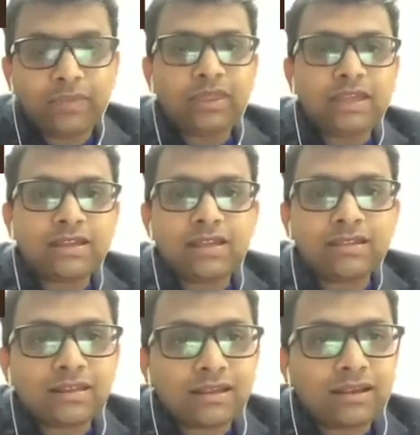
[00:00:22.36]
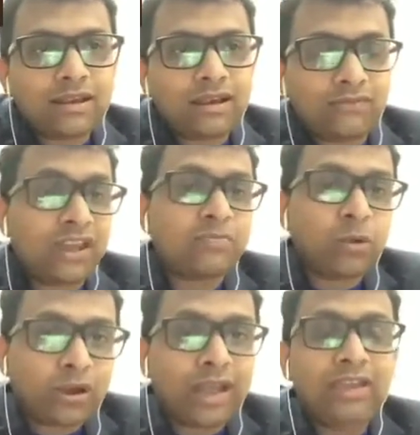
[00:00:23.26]
This is a
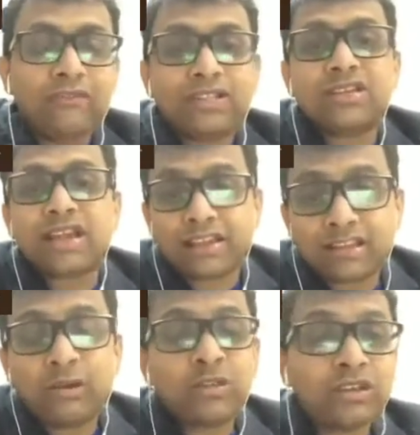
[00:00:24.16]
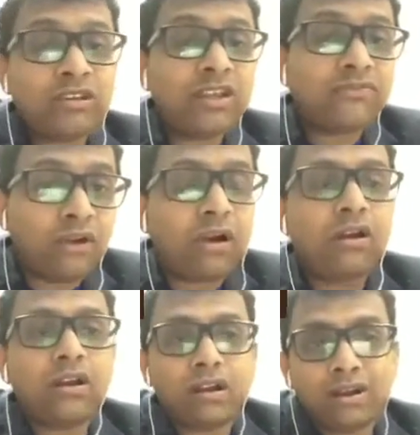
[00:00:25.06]
Facebook Live which is exclusively for